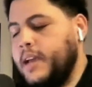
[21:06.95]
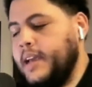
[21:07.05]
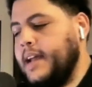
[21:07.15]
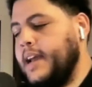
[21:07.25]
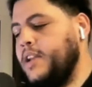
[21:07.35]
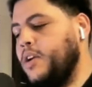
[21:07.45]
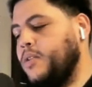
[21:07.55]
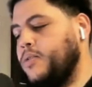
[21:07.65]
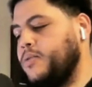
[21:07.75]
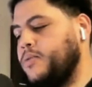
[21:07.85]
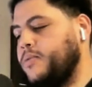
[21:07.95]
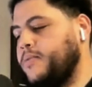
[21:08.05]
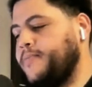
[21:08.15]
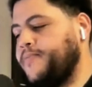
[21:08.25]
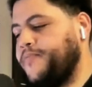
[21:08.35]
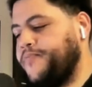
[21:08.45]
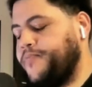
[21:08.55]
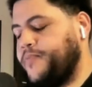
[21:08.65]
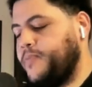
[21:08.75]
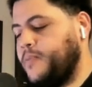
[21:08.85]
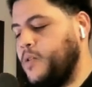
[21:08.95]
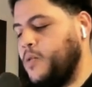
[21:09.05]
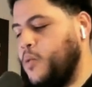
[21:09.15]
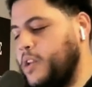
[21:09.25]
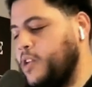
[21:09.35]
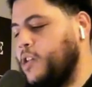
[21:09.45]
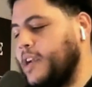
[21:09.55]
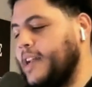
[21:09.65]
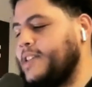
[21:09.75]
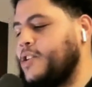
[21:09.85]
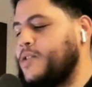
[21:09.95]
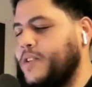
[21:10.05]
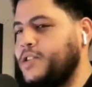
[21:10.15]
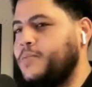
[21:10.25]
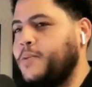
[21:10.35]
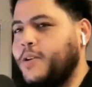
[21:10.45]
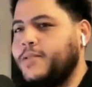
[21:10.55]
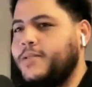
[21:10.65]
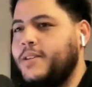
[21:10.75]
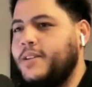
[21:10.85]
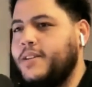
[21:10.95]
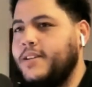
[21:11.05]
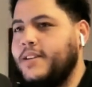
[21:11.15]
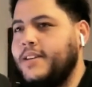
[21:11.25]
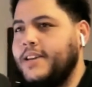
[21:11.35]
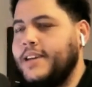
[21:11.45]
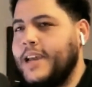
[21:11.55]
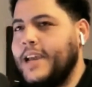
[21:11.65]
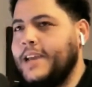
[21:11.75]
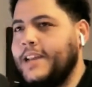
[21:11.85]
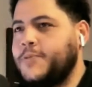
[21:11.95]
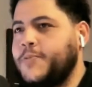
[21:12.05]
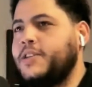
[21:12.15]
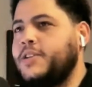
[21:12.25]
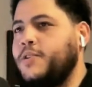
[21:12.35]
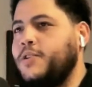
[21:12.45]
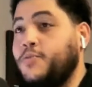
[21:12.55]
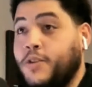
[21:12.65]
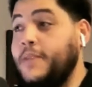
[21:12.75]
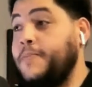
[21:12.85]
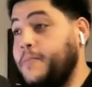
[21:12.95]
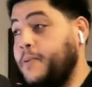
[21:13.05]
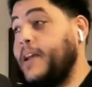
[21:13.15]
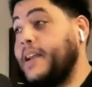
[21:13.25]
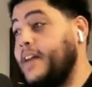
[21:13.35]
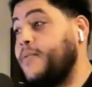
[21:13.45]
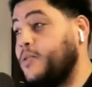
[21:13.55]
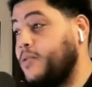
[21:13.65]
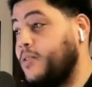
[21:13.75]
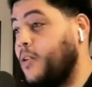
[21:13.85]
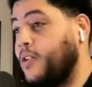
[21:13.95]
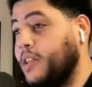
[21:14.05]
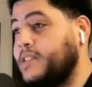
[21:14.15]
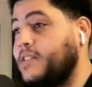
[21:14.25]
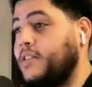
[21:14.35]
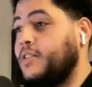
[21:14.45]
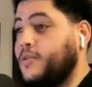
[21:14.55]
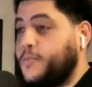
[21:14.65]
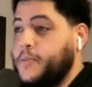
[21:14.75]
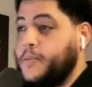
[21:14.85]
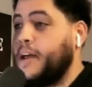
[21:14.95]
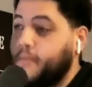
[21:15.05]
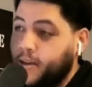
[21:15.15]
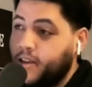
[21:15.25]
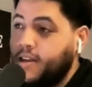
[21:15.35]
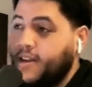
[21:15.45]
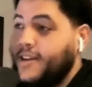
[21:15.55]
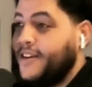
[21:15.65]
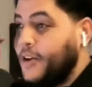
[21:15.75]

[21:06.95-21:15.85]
And I know when you're looking at those vision boards, and especially when you read people like Neville or listen to people like me